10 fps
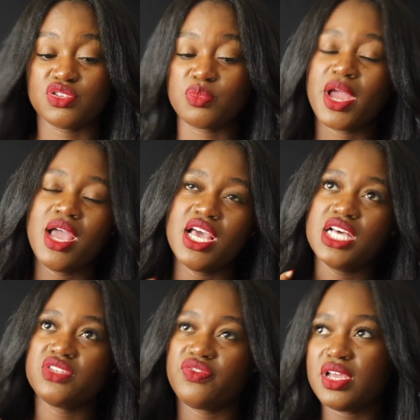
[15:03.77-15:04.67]
super...
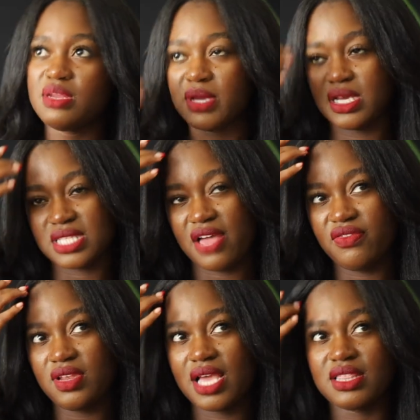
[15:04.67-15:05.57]
It's funny because I
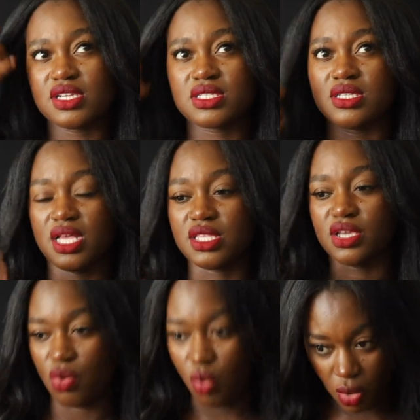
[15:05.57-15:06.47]
feel like there's
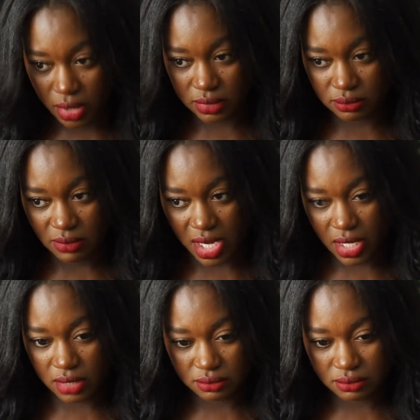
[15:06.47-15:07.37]
nothing on my
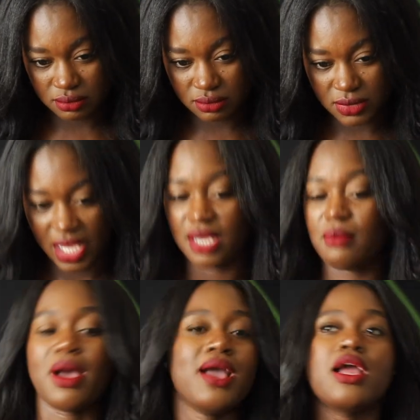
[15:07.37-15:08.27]
head. Like,
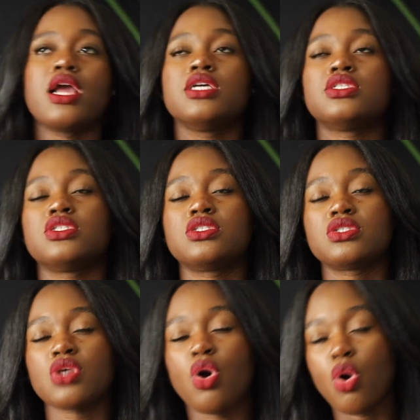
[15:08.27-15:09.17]
my hair is
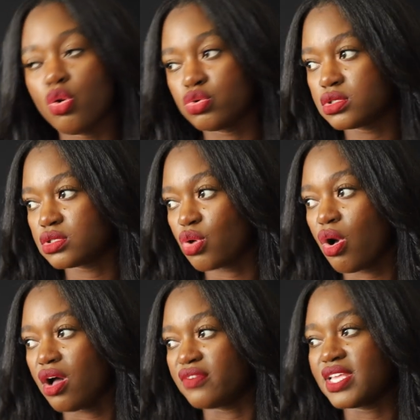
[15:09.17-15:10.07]
so
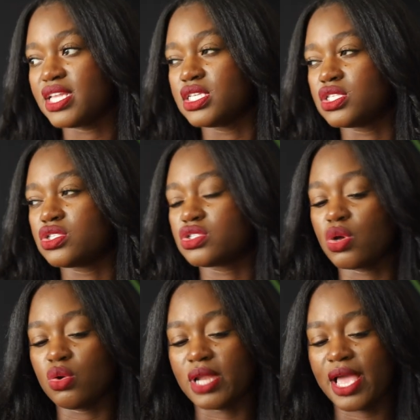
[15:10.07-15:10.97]
soft and it's
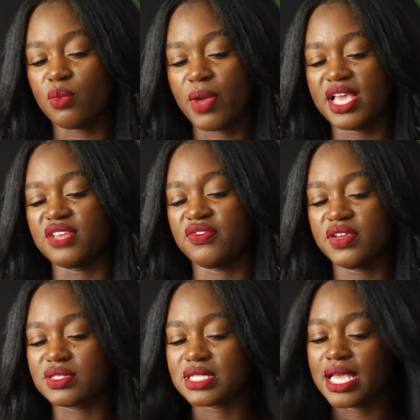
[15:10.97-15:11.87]
so lightweight. It
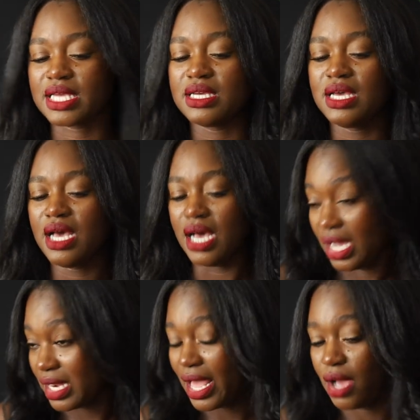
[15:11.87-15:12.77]
feels like a
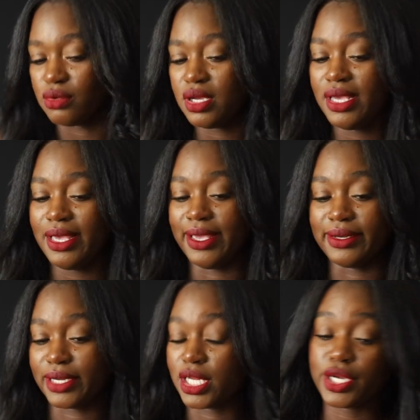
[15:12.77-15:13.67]
cloud.
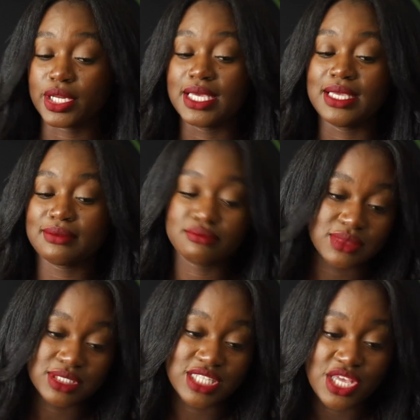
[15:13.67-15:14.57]
And clearly,
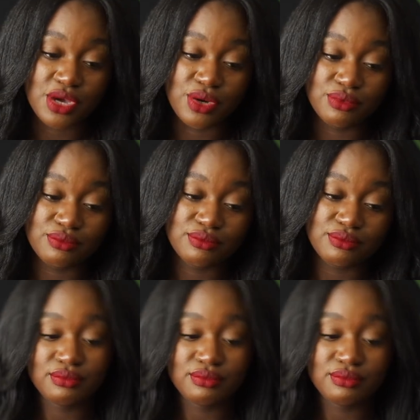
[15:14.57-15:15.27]
still,